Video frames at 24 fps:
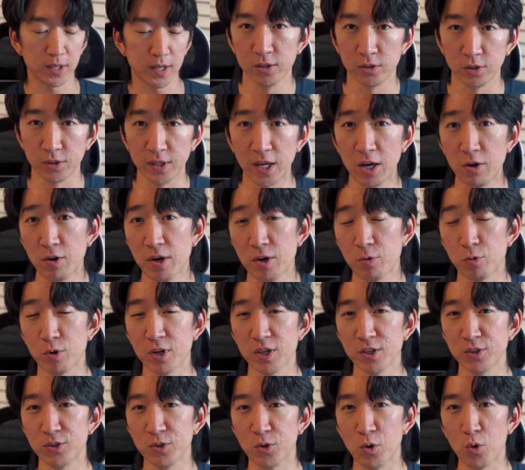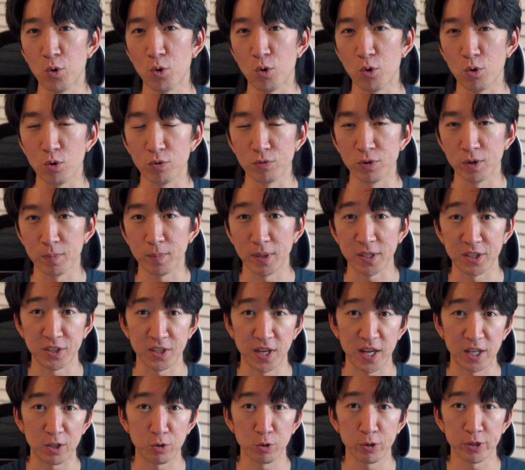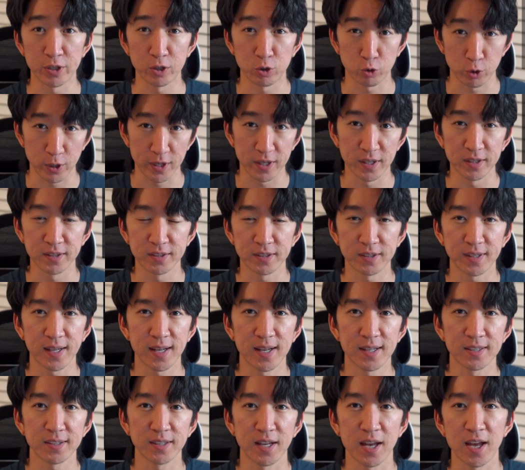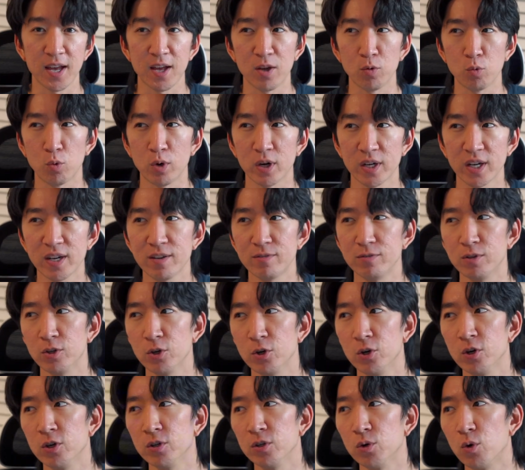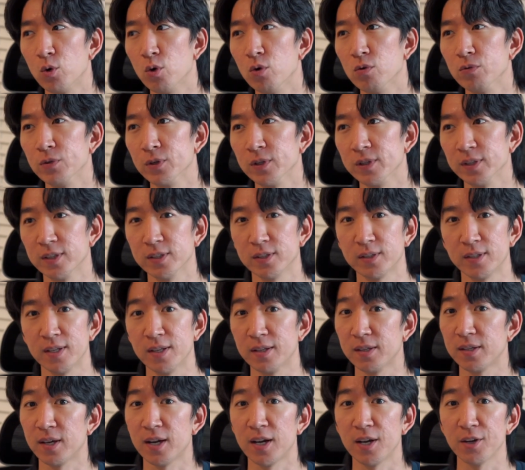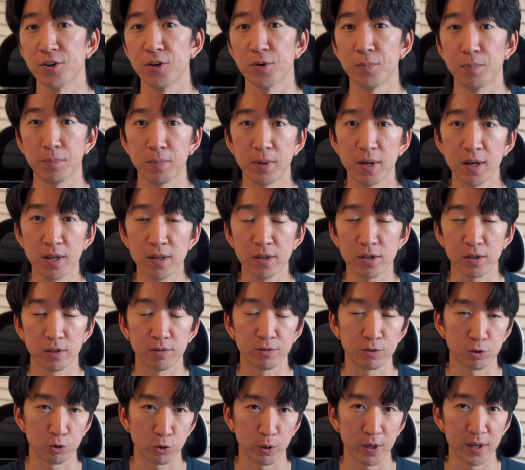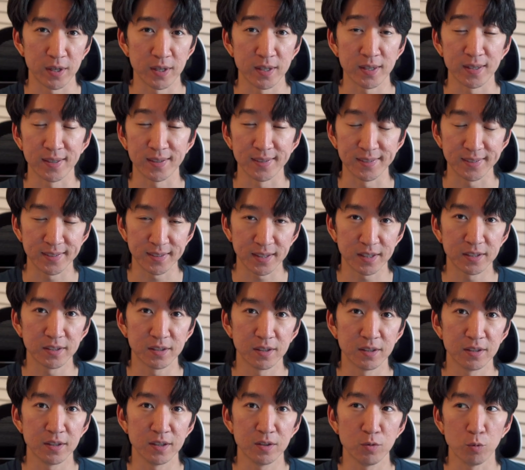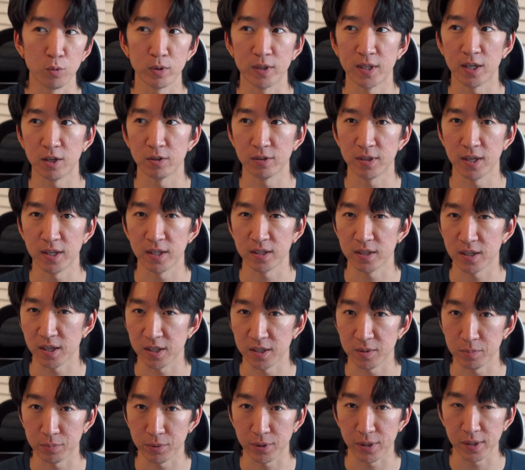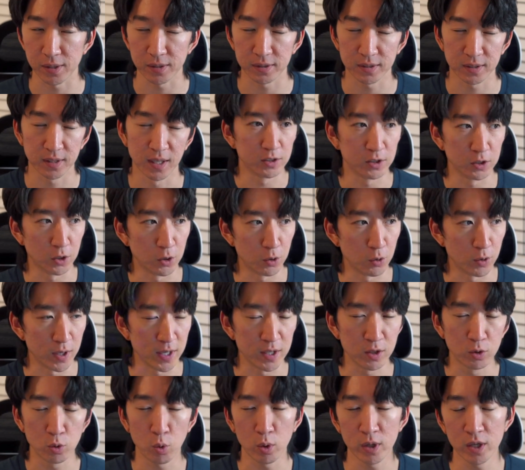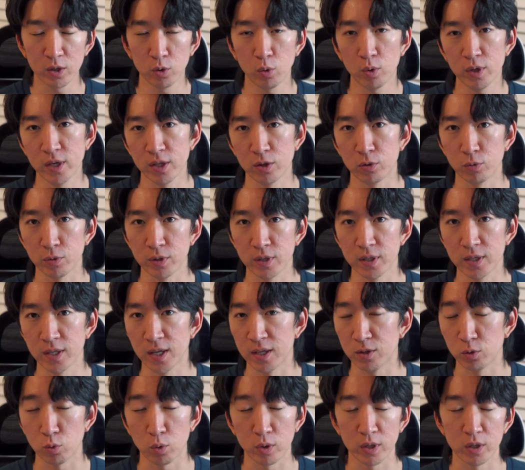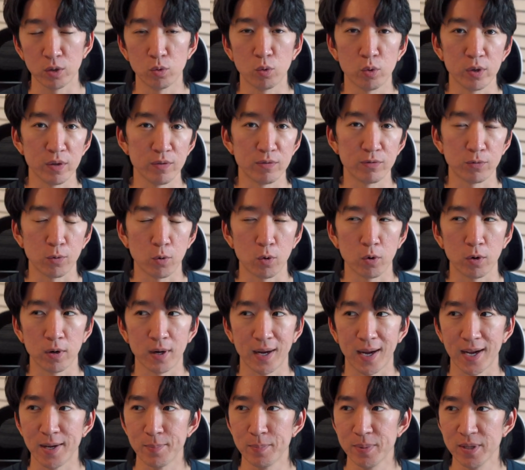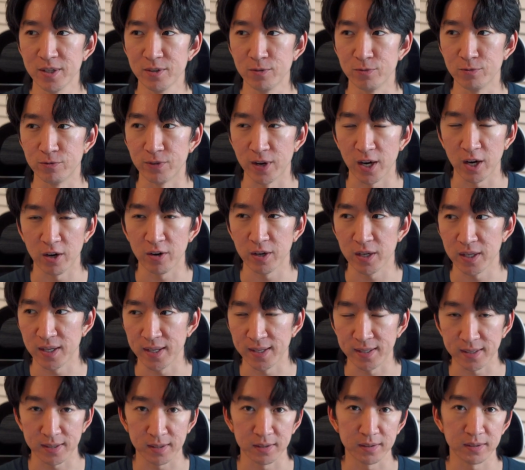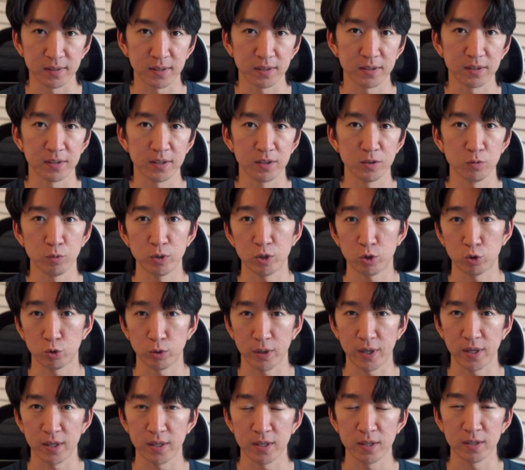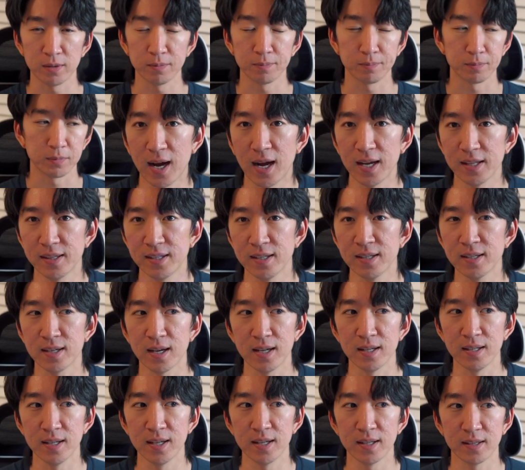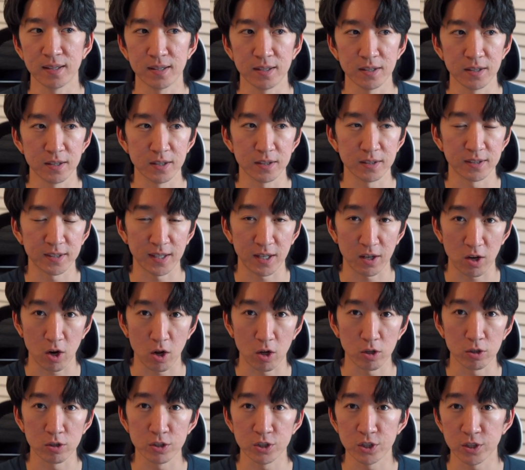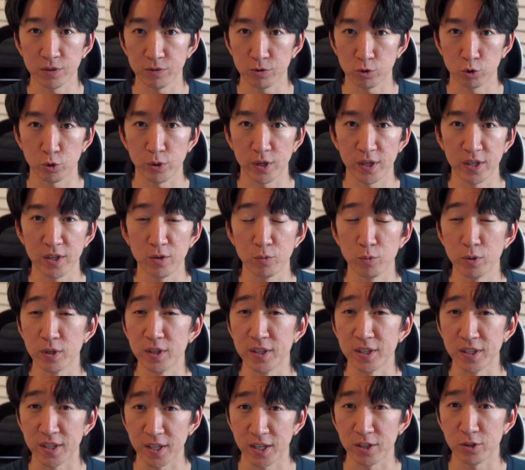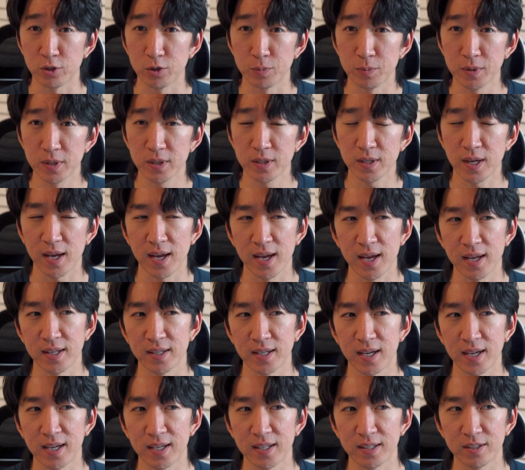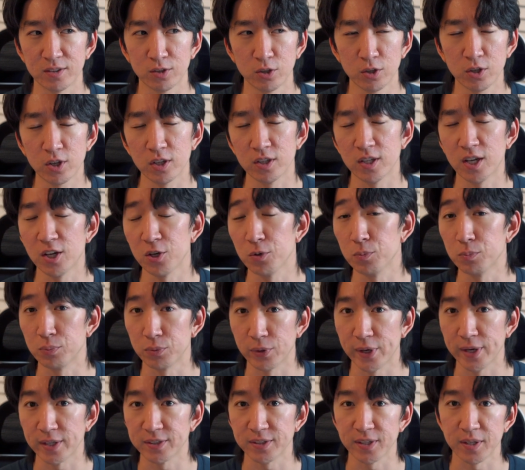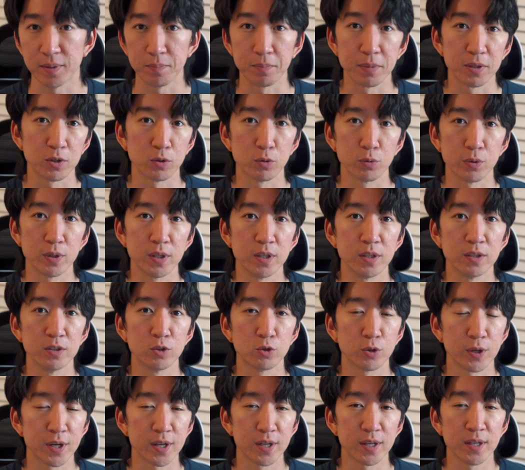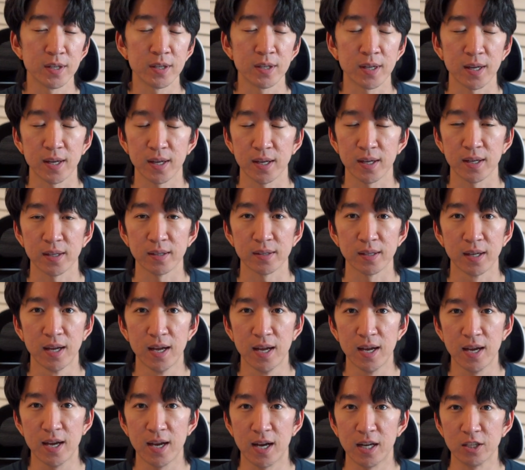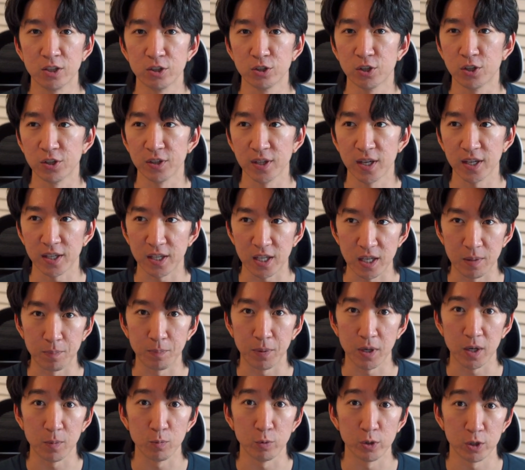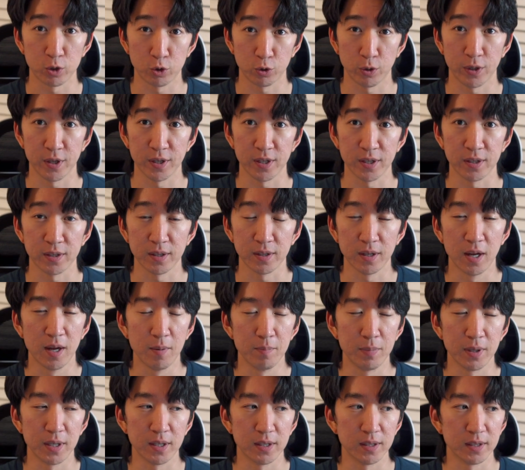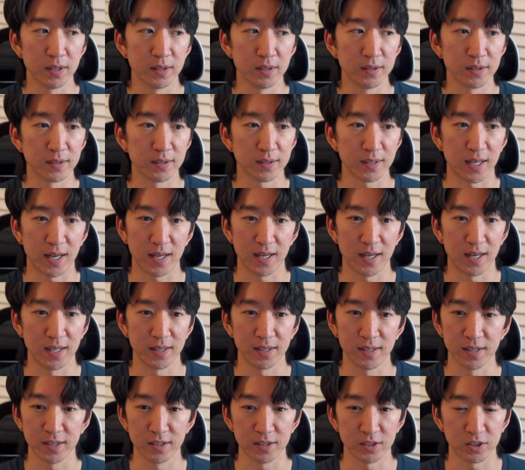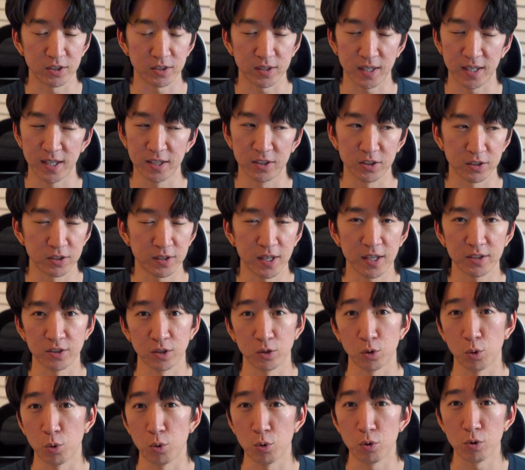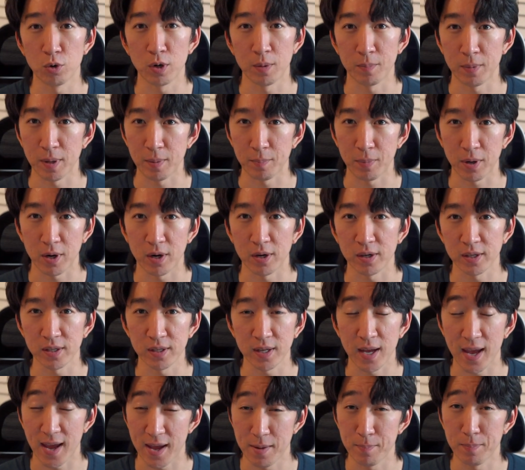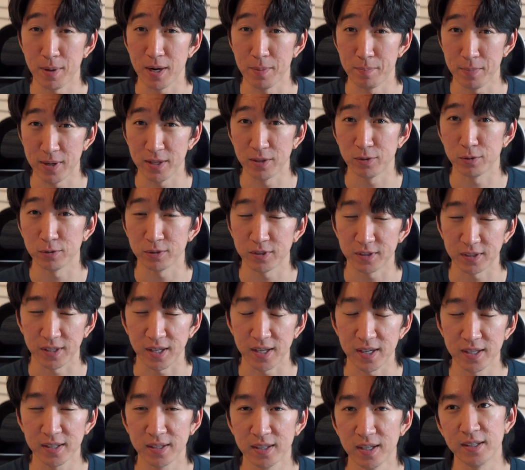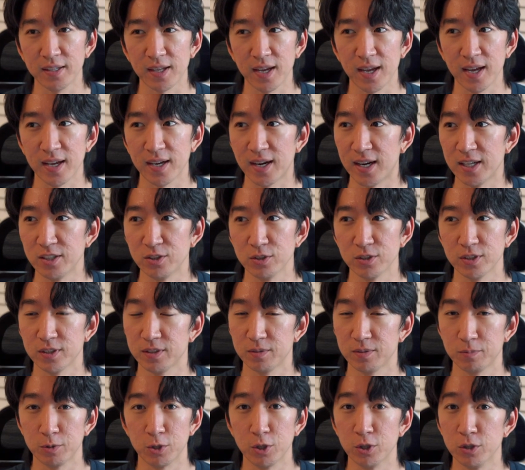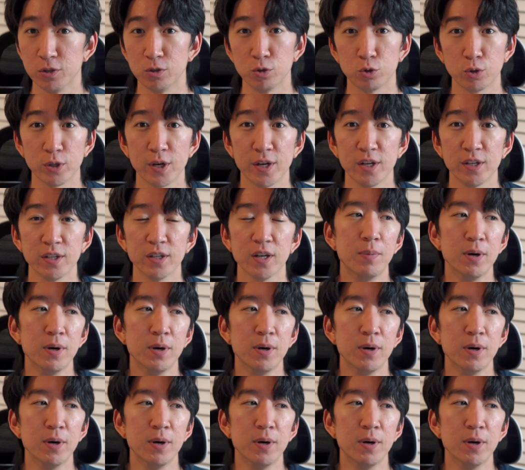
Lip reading: So now I wanted to go over my January trading stats and what I've learned over this entire month of trading consistently without taking any breaks. So in 2023 and 2024, I've been very inconsistent with trading. I think I let the psychology of trading really get to me, and I took a lot of breaks in between trading, and I just could not keep up with trading because I think it just takes a toll on my body and my mental state that I just couldn't trade.